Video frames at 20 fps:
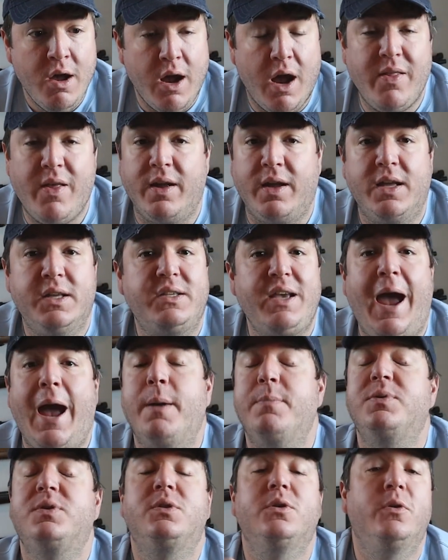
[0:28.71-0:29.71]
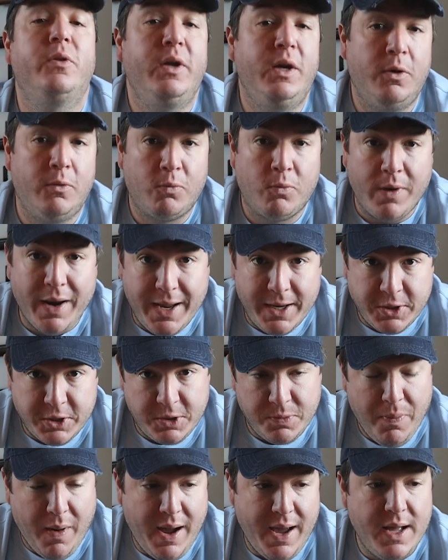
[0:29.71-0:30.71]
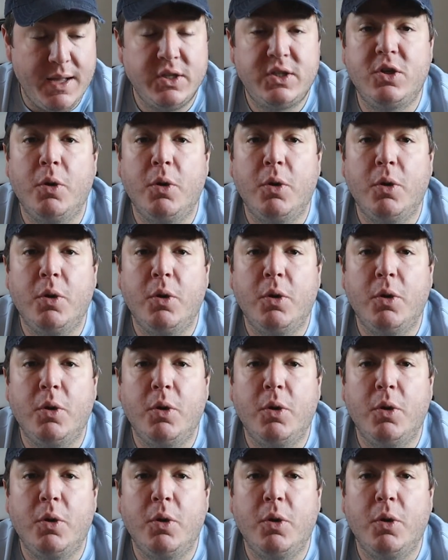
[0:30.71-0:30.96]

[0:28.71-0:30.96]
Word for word: and then gets absolutely enraged by it.